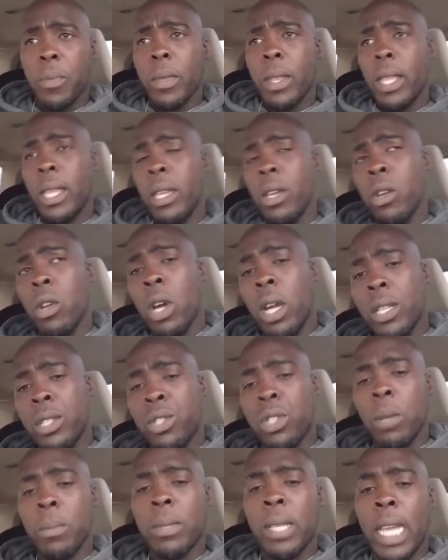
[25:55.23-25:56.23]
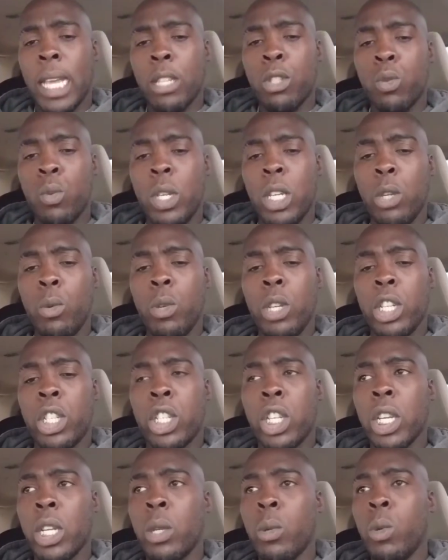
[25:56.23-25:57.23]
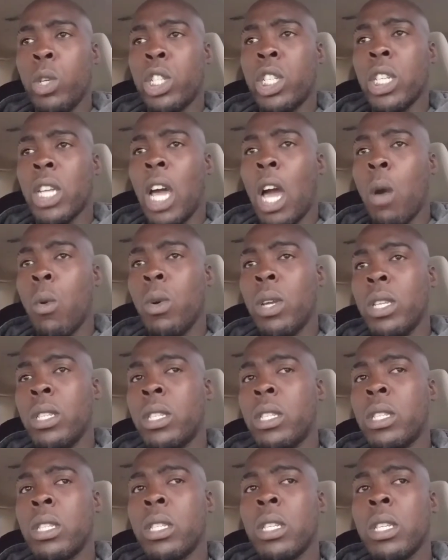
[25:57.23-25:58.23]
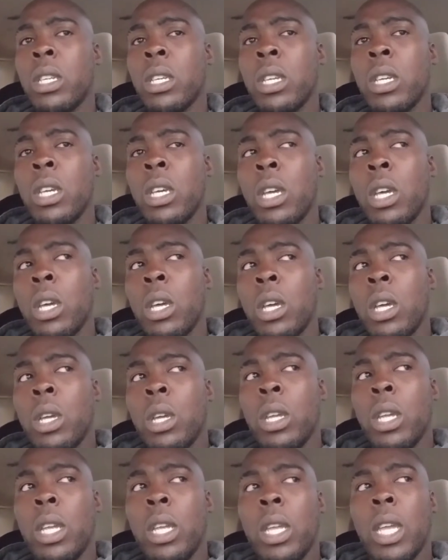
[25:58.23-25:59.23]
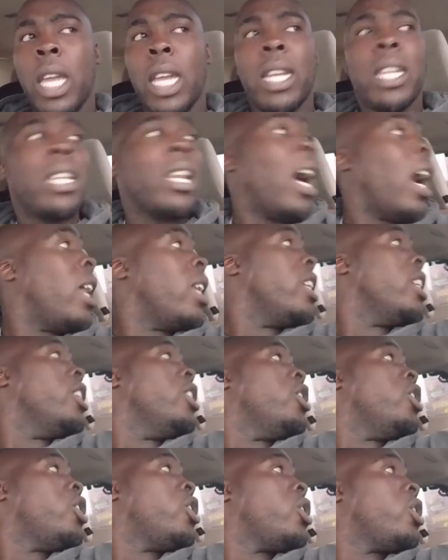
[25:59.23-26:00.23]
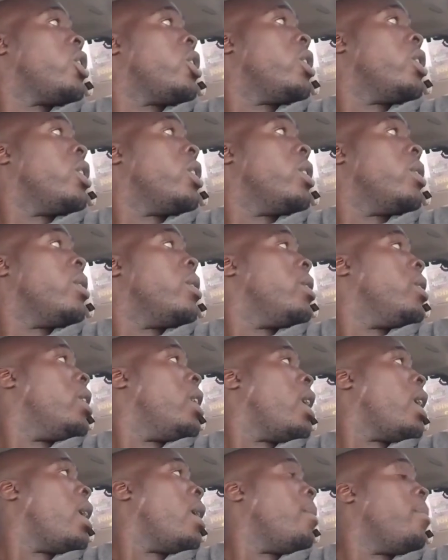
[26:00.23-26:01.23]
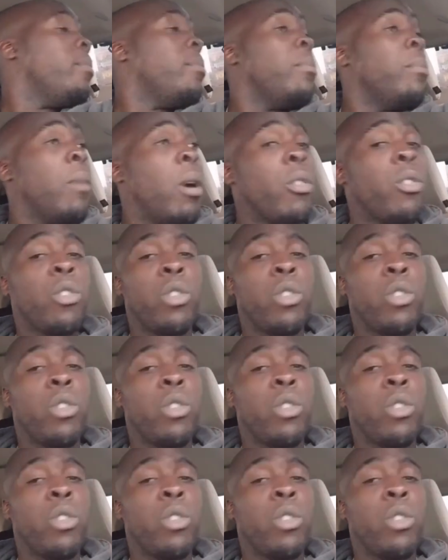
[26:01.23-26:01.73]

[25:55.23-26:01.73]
You know, and sometimes we should always acknowledge Mother